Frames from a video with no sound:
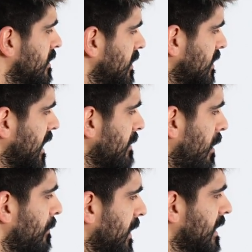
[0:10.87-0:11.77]
This came
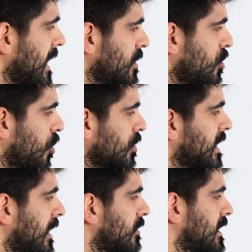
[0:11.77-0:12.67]
up in a
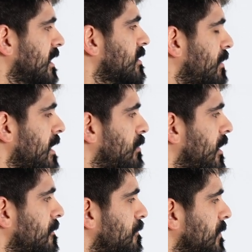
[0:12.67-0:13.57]
non-calculator
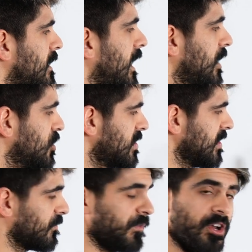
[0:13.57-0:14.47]
paper and you just
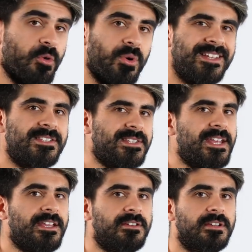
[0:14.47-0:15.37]
need to follow what it's
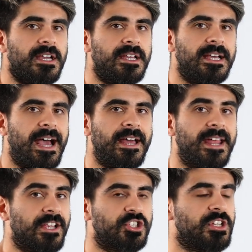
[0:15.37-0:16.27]
saying,
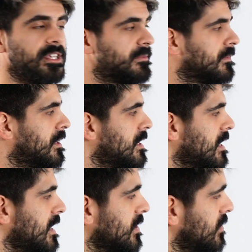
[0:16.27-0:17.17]
and actually
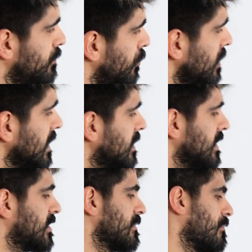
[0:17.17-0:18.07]
it's pretty
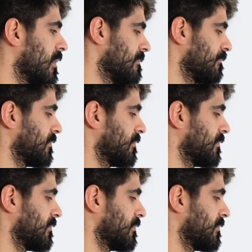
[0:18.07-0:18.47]
decent, Mike.